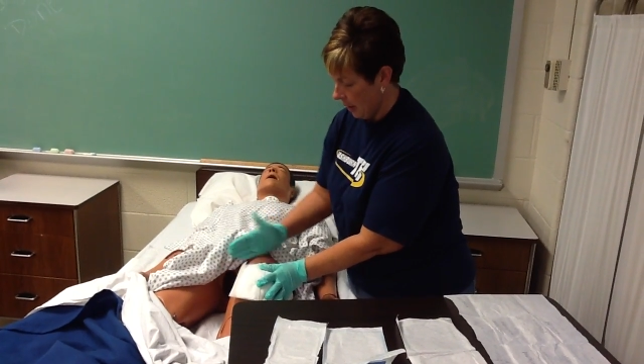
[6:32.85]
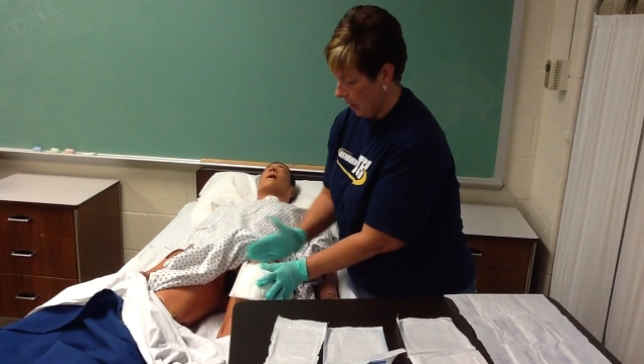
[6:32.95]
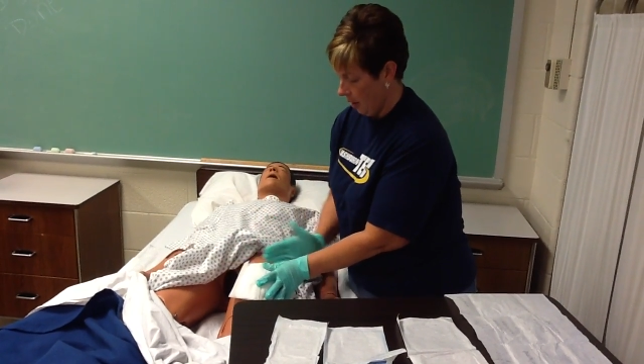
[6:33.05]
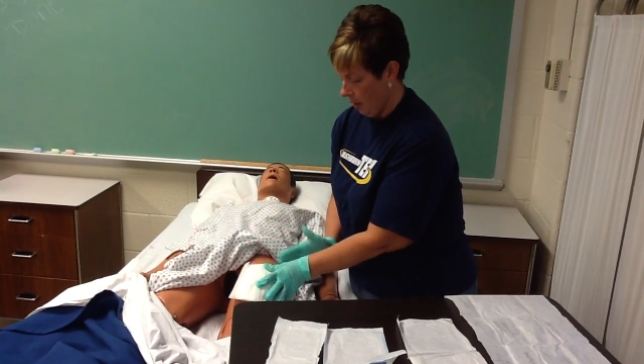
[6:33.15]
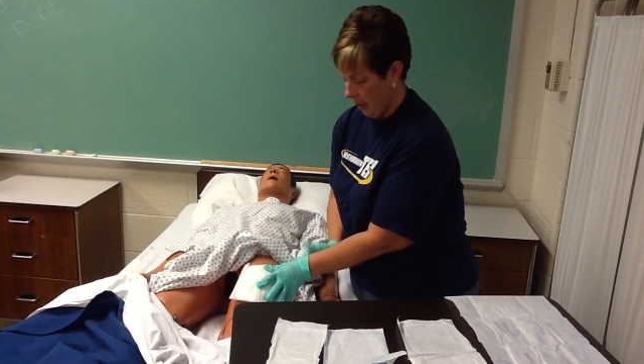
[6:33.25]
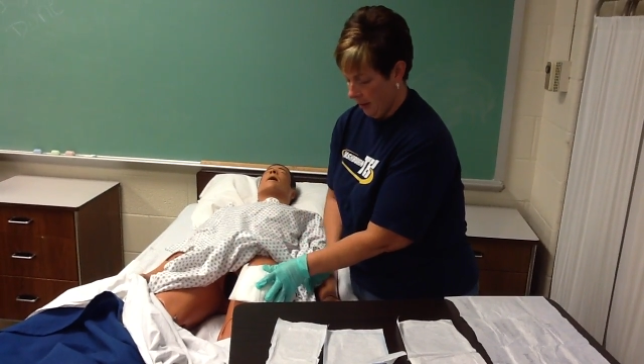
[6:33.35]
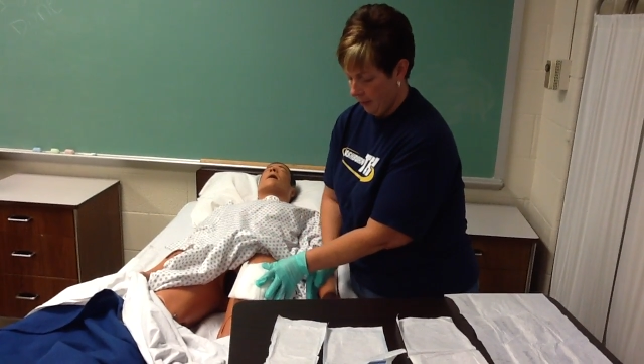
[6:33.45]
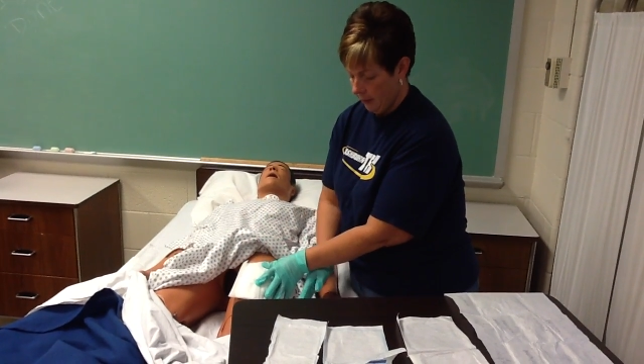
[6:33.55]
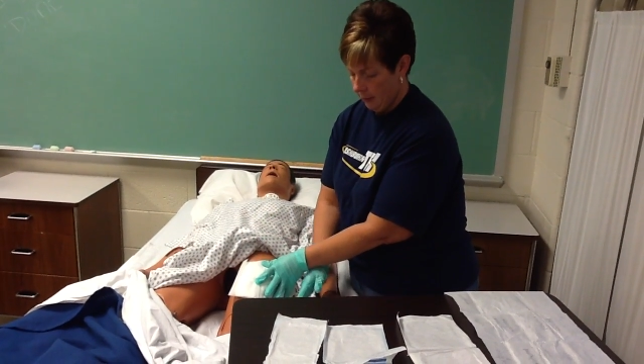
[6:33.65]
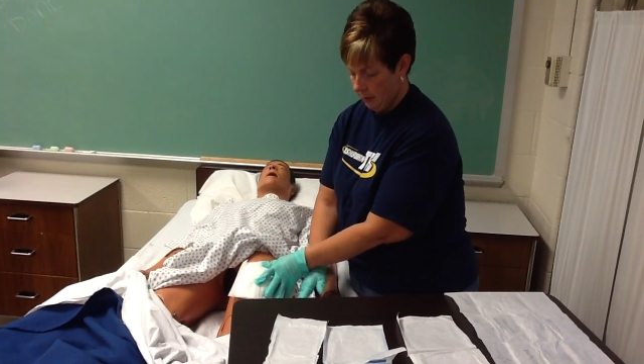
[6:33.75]
area
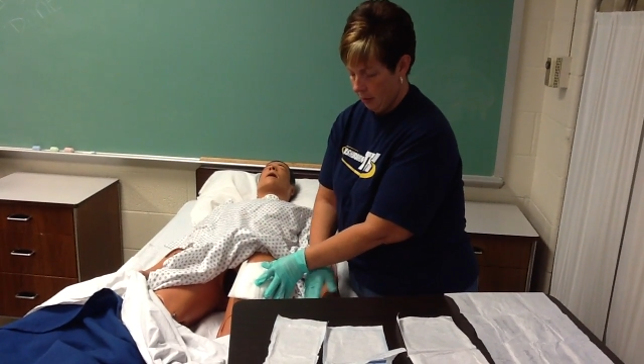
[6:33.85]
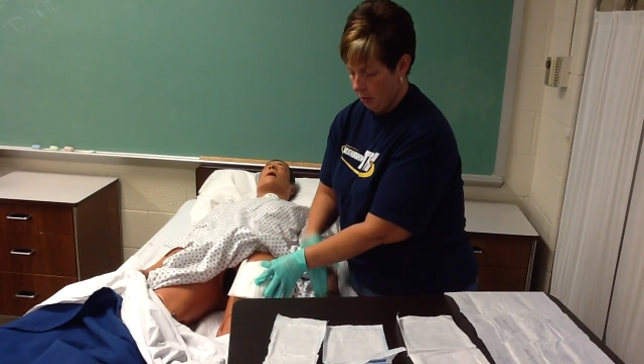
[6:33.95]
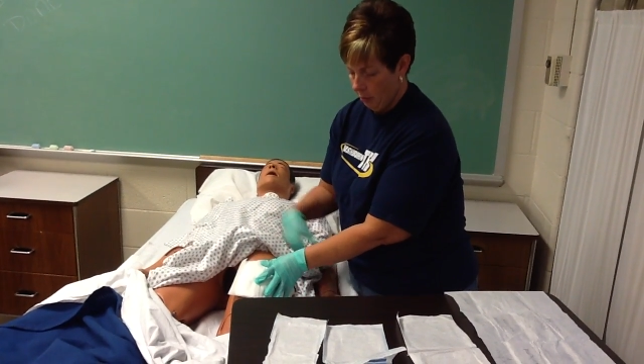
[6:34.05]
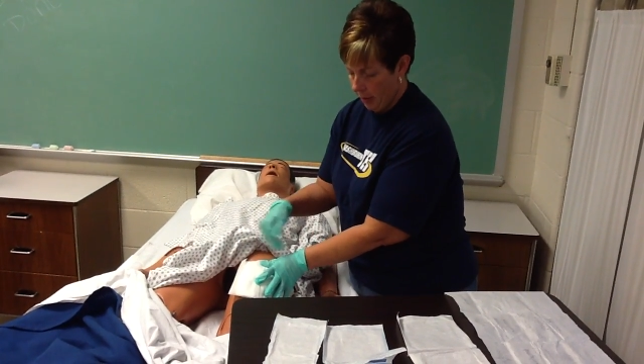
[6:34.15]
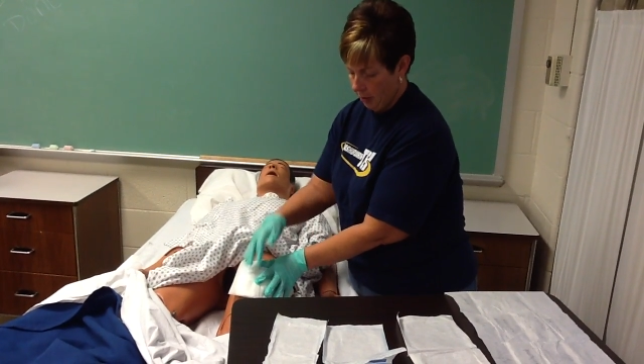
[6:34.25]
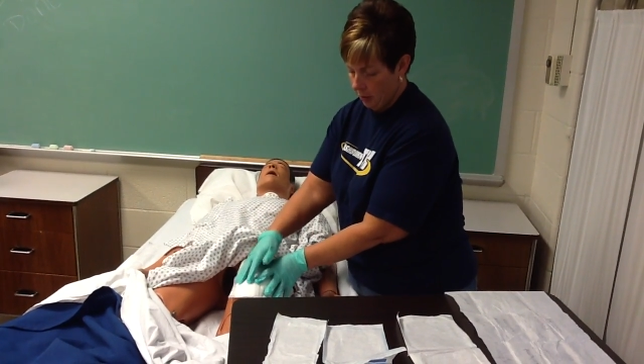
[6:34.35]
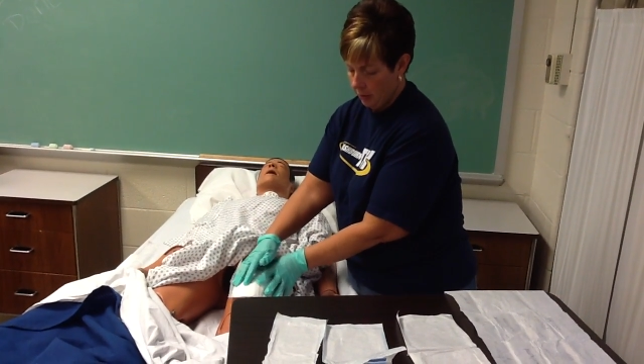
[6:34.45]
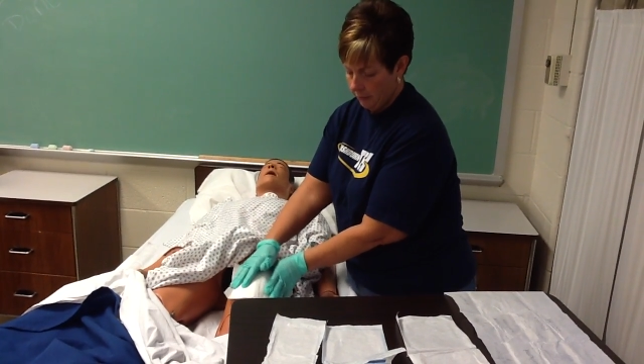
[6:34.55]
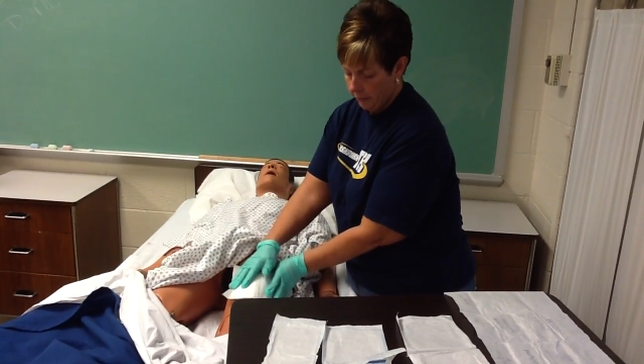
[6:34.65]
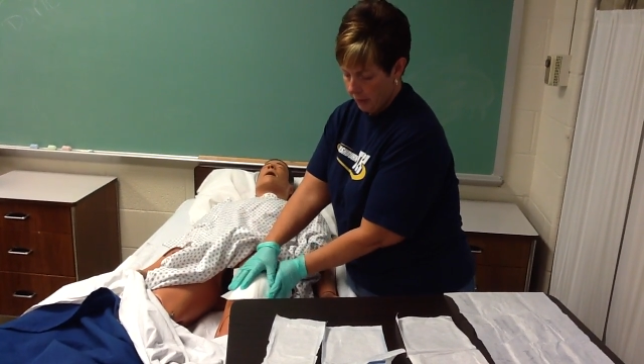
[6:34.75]
around.
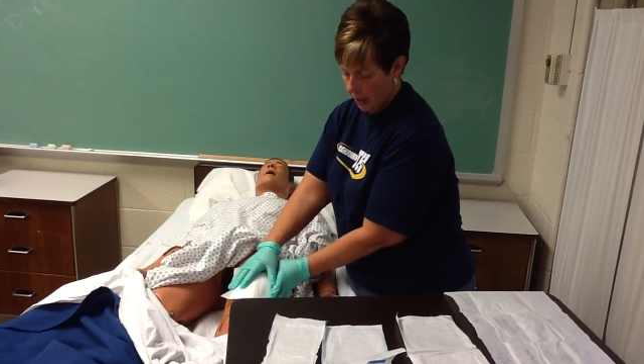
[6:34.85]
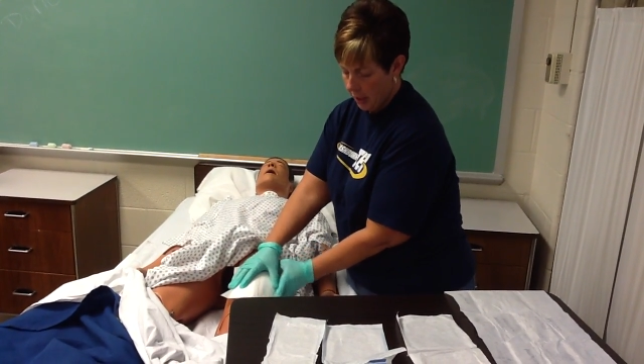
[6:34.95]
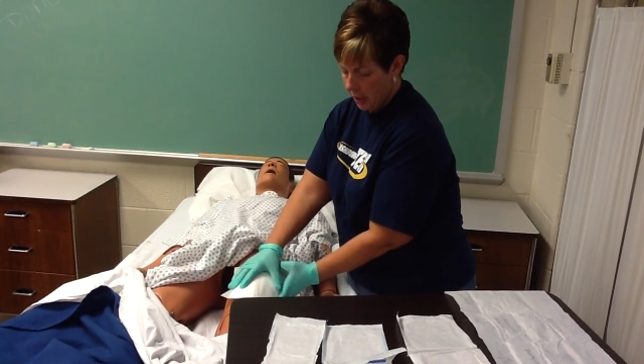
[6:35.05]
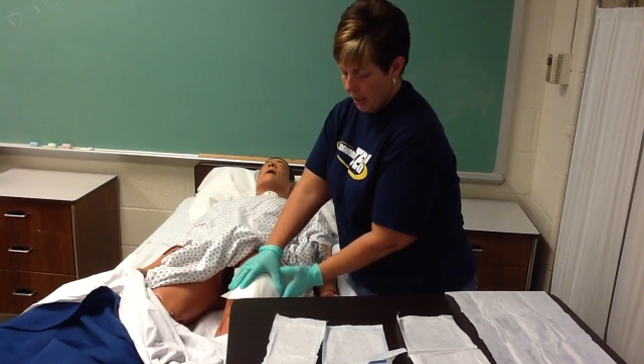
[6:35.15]
Okay.